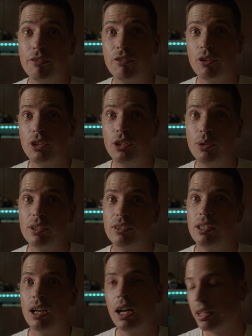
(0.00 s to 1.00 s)
for you as
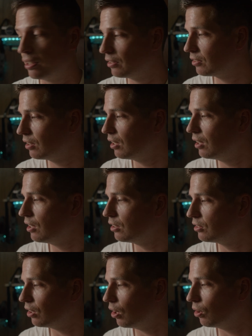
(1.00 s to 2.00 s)
the audience.
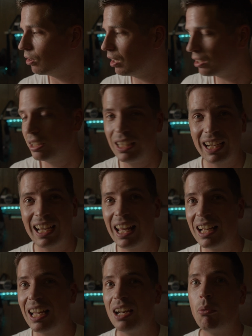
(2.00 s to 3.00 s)
So luckily, I kind
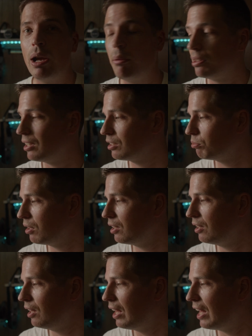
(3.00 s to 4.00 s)
of got away with this
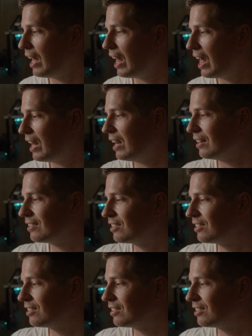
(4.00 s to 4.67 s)
one. And it's